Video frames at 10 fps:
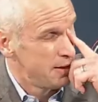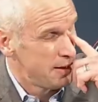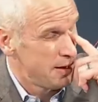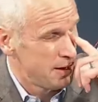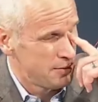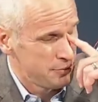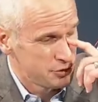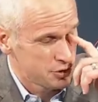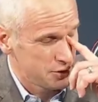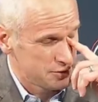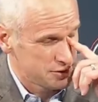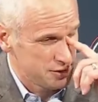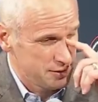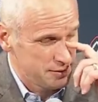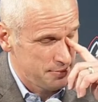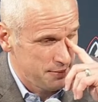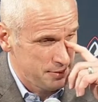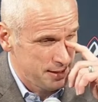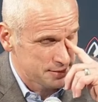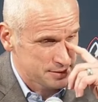Um, you start to see that maybe
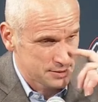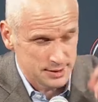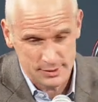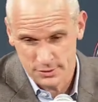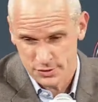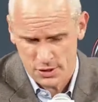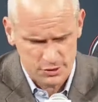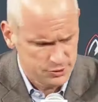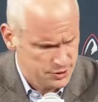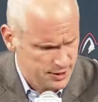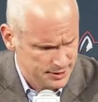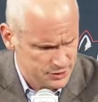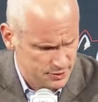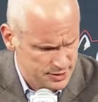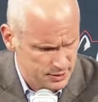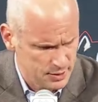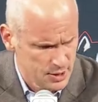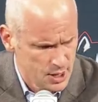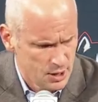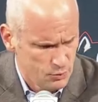that's that those aren't good things. So I think
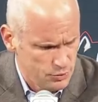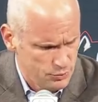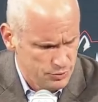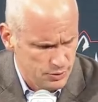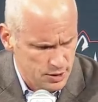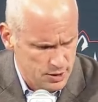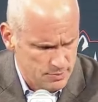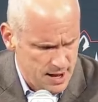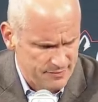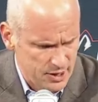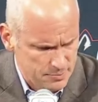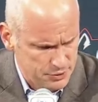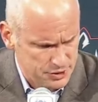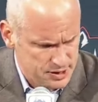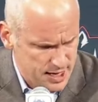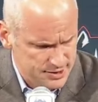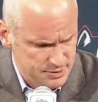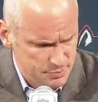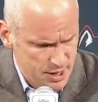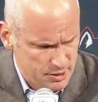we, we, um, I've got to put these guys
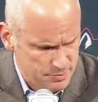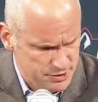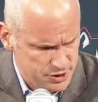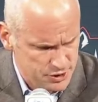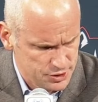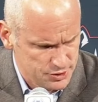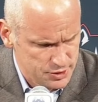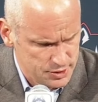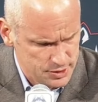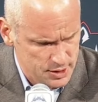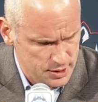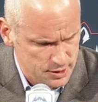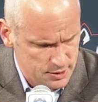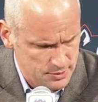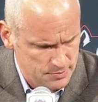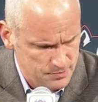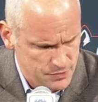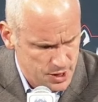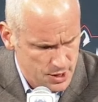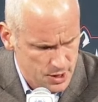in better position. Um,
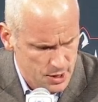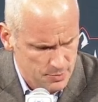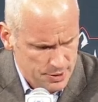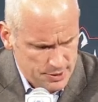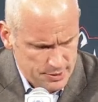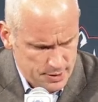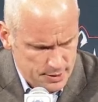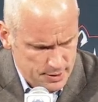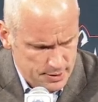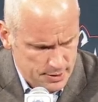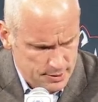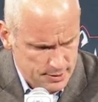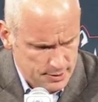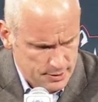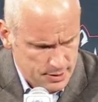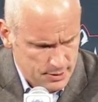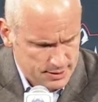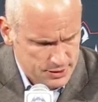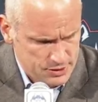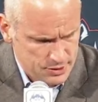but uh, you know, I
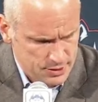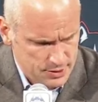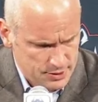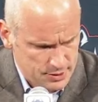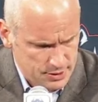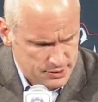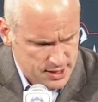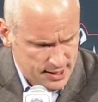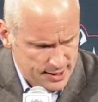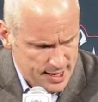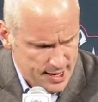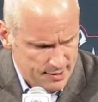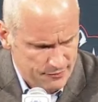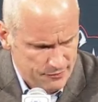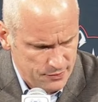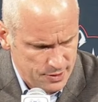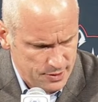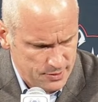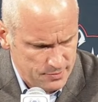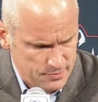just thought the you know second half,
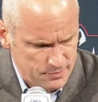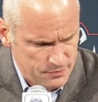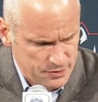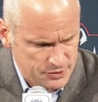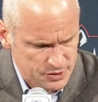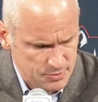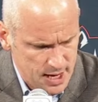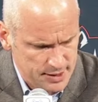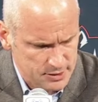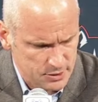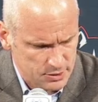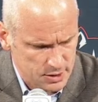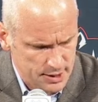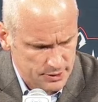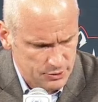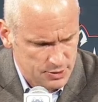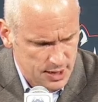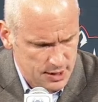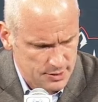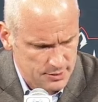um, you know, some guys looked like
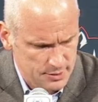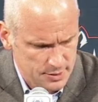UConn,